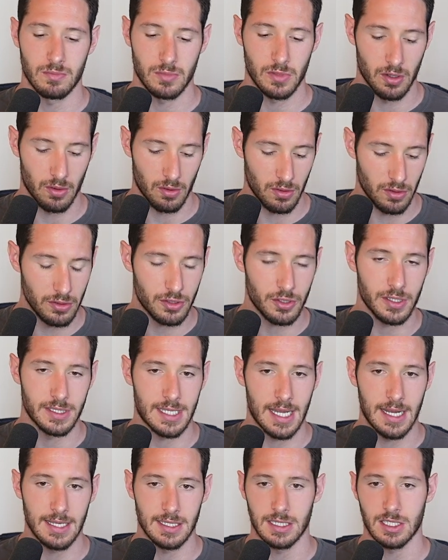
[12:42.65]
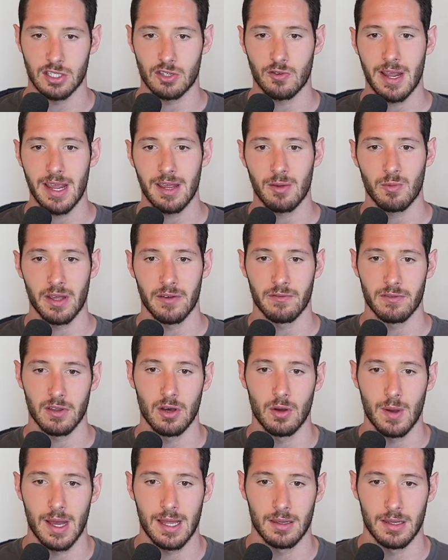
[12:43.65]
You know, our nutrient status is great. We have
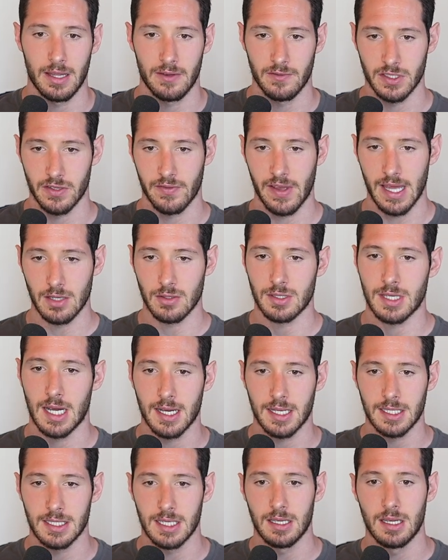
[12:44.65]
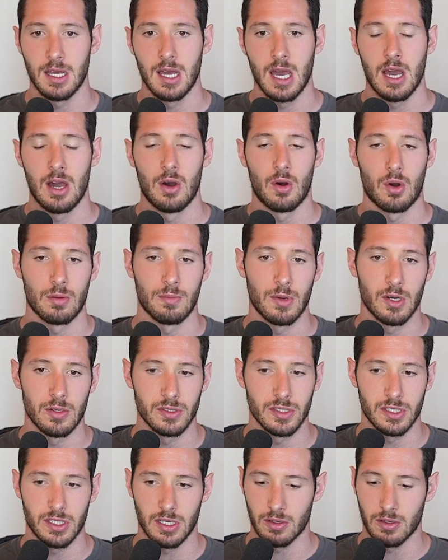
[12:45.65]
low levels of endotoxin hormones.